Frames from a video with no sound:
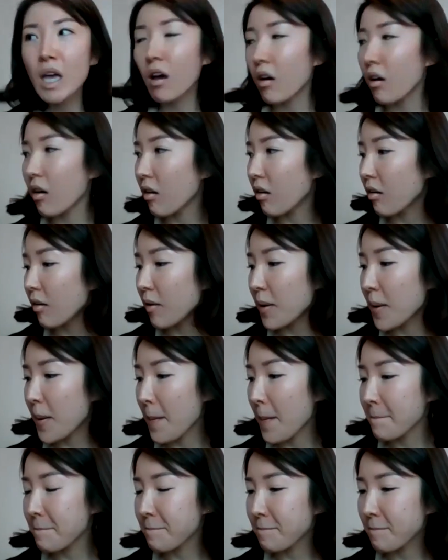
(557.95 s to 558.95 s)

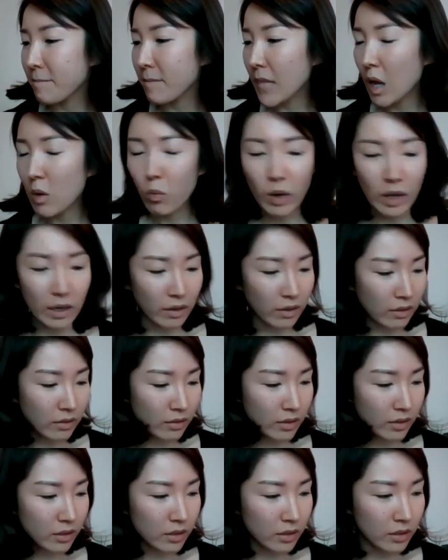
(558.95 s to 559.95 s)
um what
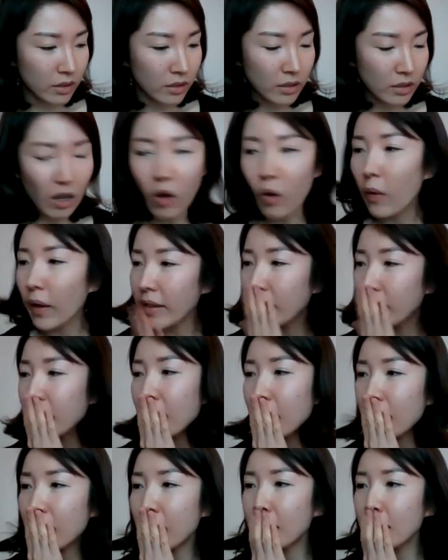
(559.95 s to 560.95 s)
else oh and
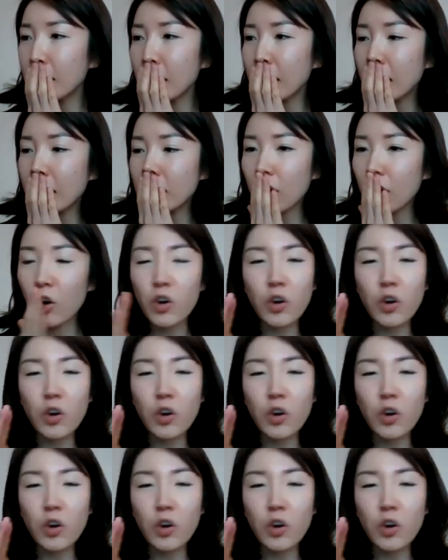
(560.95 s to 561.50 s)
then like